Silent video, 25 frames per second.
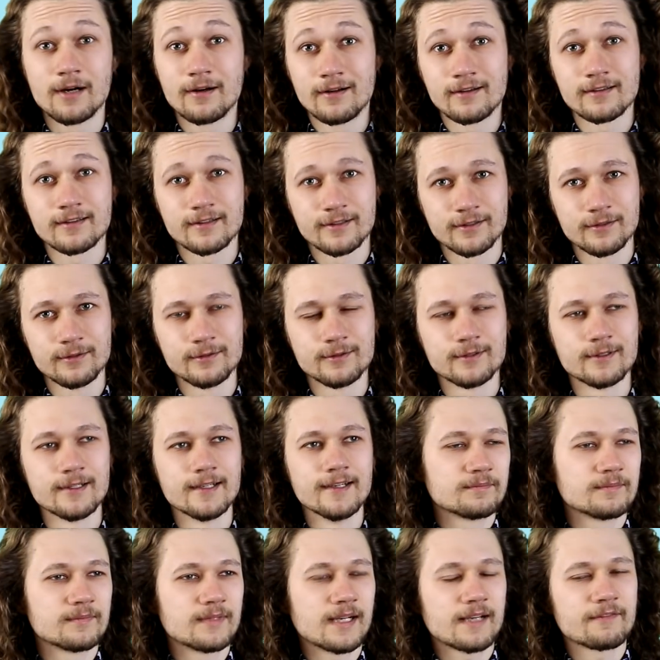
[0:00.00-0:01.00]
all do,
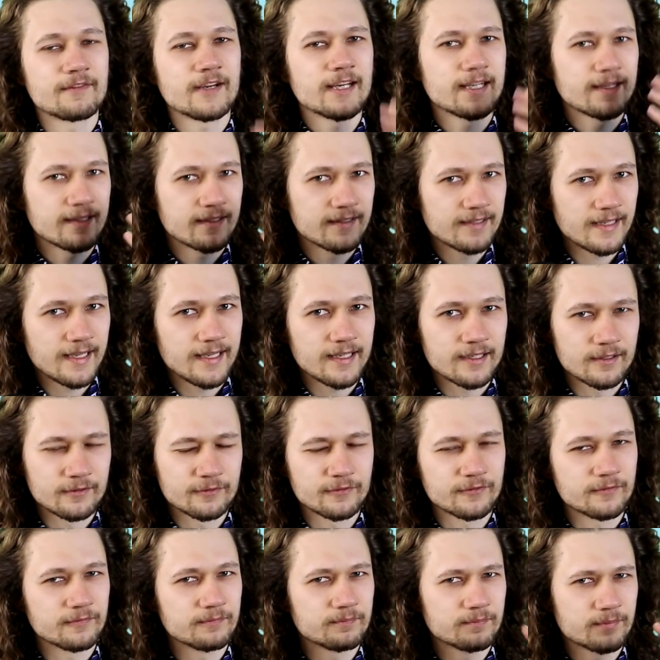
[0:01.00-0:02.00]
I've had a day
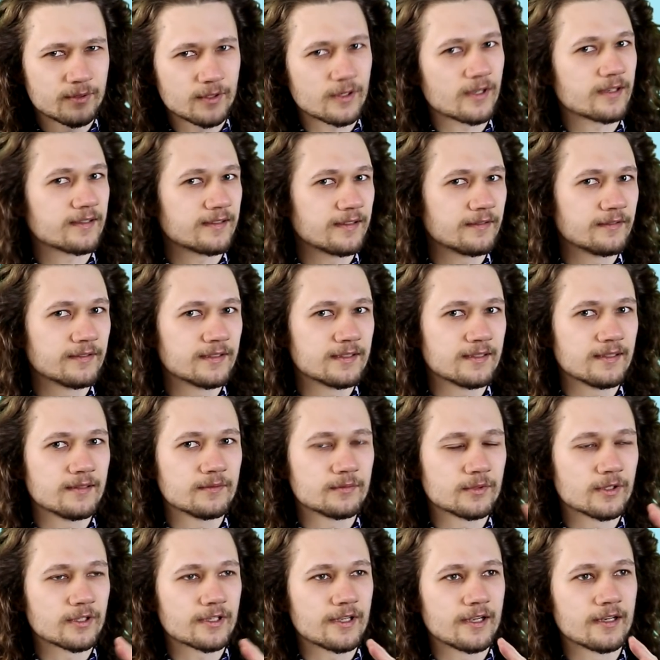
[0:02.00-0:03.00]
of productivity
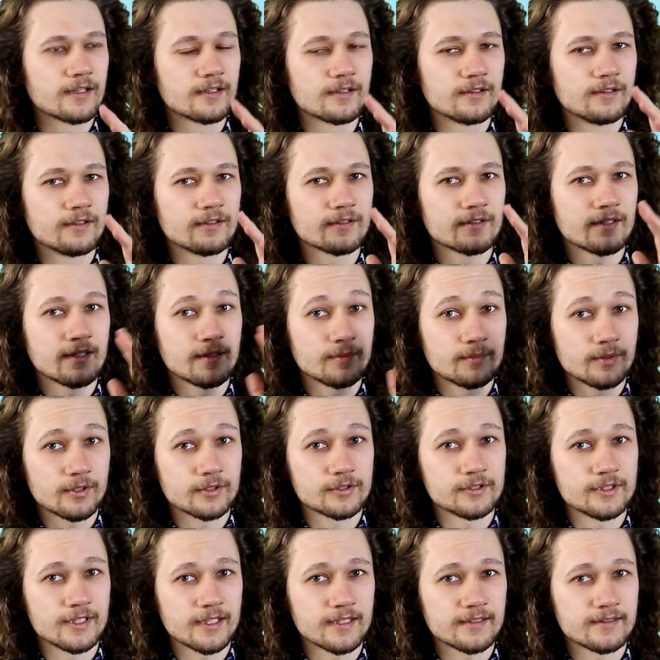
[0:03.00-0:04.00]
working on a
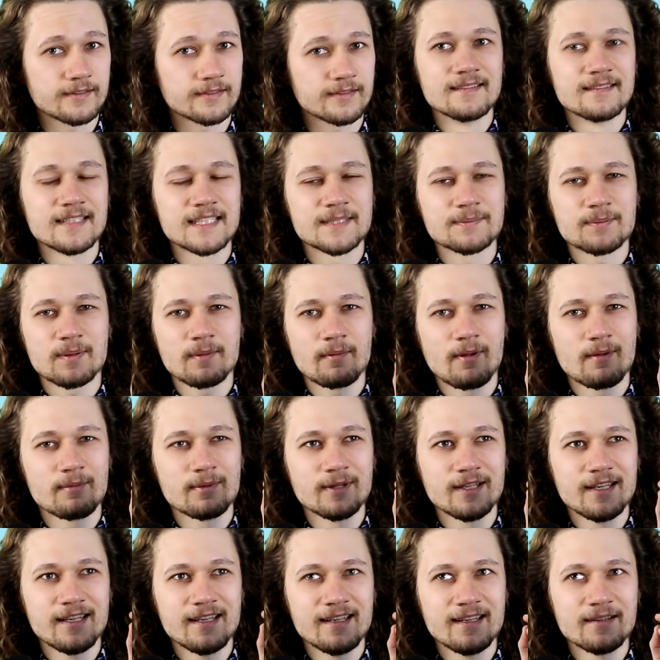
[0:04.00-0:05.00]
project. It's
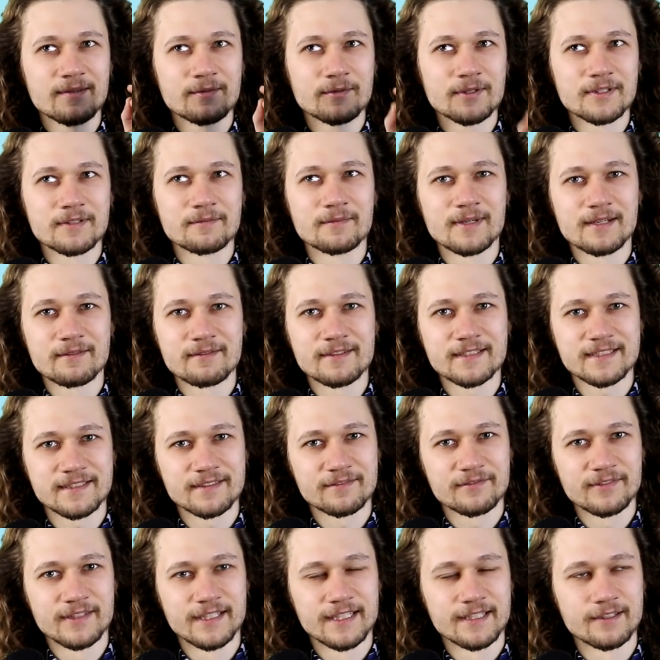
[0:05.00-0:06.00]
probably one of my
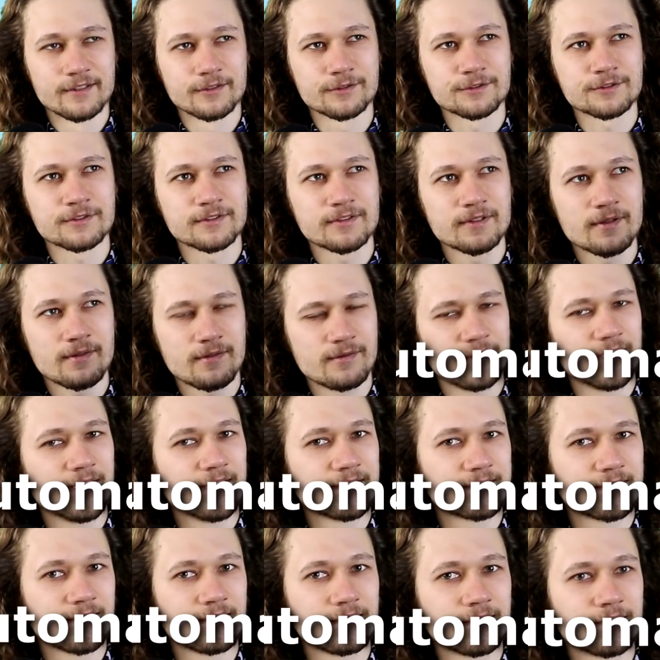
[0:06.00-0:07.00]
recent videos,
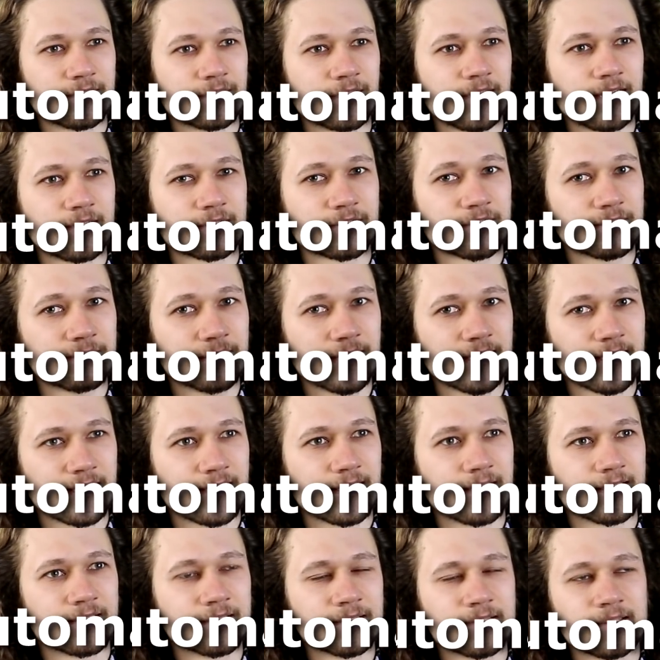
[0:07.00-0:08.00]
3D Cellular
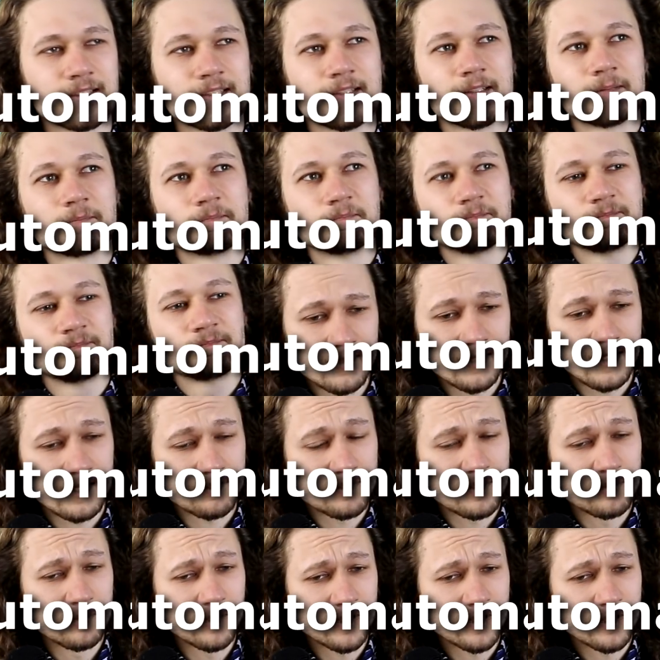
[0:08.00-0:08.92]
Automata. I've been